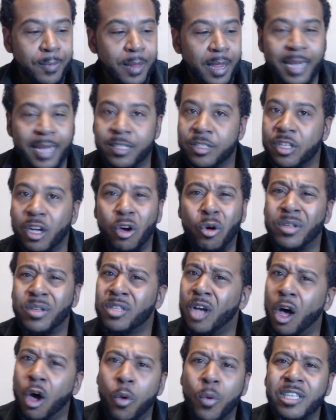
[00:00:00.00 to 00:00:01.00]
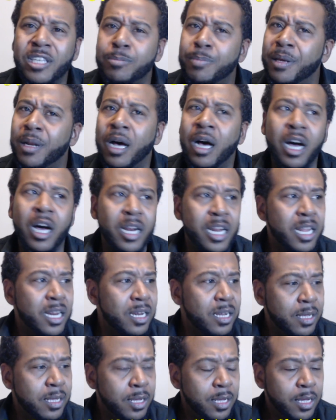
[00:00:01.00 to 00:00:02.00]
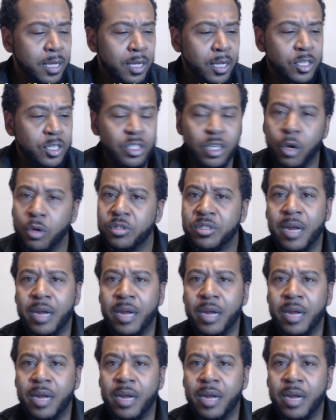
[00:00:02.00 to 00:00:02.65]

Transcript: And Zoe has always been 100. Zoe's